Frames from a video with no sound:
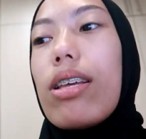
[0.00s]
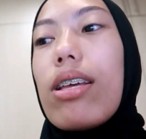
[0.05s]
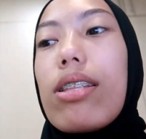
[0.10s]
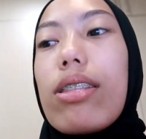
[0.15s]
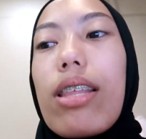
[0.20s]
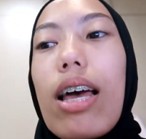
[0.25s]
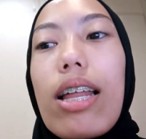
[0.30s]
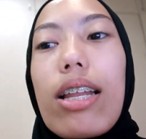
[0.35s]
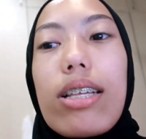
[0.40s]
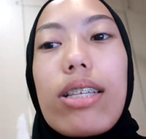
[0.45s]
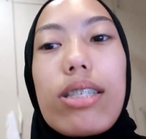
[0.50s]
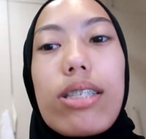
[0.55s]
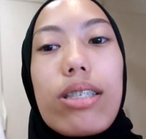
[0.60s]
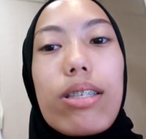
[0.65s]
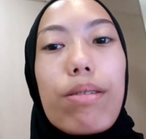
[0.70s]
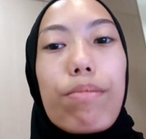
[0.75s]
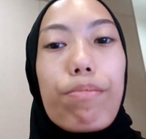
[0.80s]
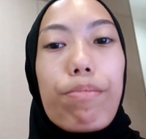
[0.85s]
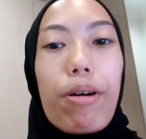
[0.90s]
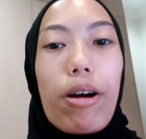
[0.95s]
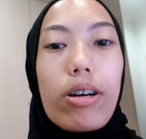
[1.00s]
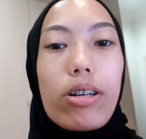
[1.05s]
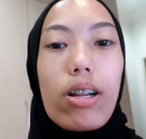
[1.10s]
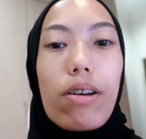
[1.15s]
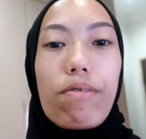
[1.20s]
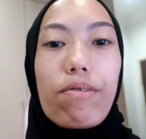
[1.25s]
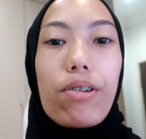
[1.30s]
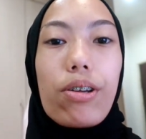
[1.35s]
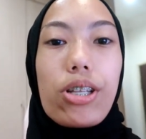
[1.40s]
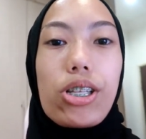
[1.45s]
That is part
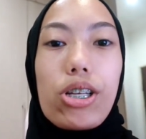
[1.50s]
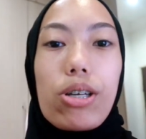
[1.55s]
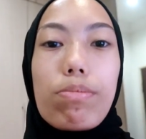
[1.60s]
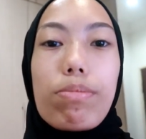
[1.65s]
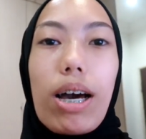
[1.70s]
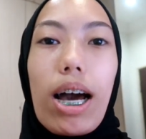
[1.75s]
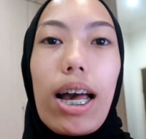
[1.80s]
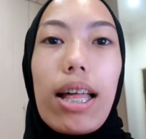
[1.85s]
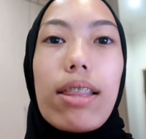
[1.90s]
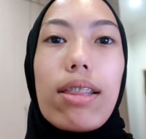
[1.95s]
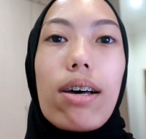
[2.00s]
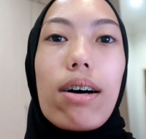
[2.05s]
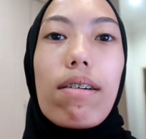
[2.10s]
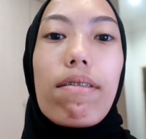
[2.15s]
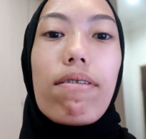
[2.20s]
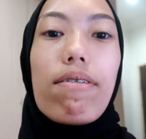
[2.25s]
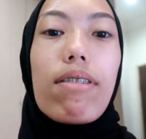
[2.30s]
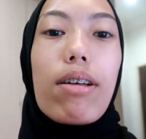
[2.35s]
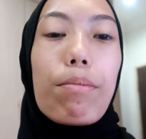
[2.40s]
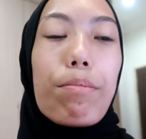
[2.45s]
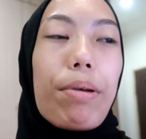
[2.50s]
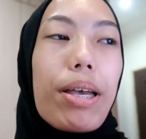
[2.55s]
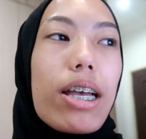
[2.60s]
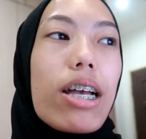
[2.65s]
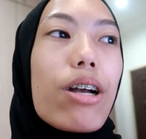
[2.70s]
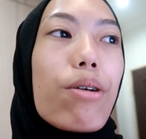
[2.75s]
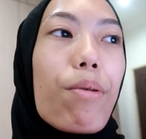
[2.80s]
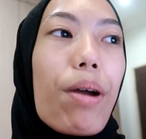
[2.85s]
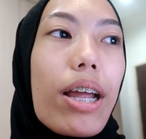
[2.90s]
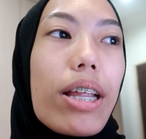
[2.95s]
of YouTube that I love, like
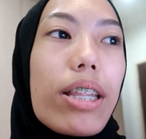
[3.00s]
being